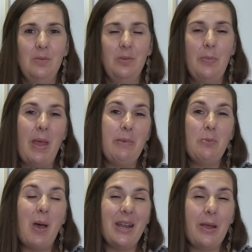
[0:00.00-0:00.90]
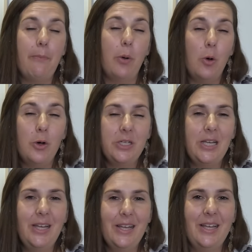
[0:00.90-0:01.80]
Your baby might get bored
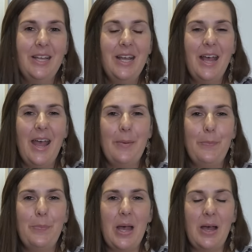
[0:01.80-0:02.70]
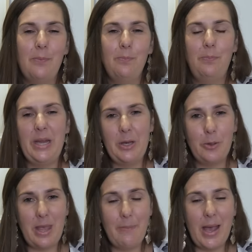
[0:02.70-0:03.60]
and being on
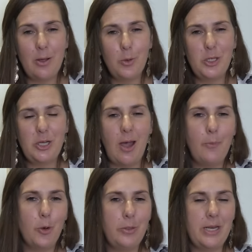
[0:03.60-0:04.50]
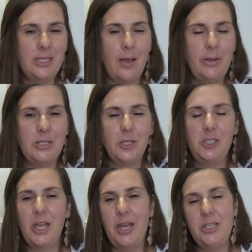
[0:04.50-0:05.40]
their back all the time or on their tummy, so
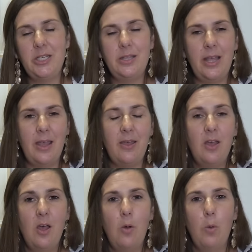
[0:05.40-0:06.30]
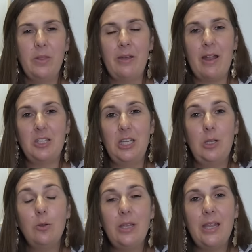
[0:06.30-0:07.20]
changing their what they're actually
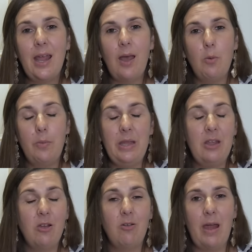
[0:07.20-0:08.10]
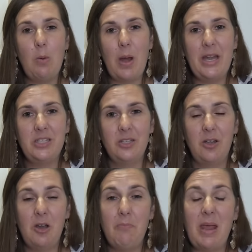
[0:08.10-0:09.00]
looking at will be a great way to
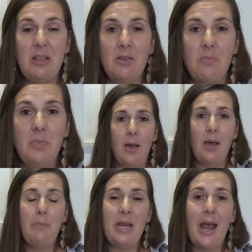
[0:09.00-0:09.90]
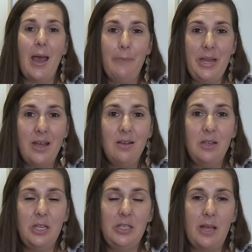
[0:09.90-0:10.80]
kind of make them a bit happier
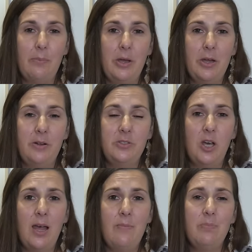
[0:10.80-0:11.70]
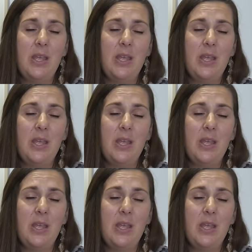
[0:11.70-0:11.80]
in that period of time.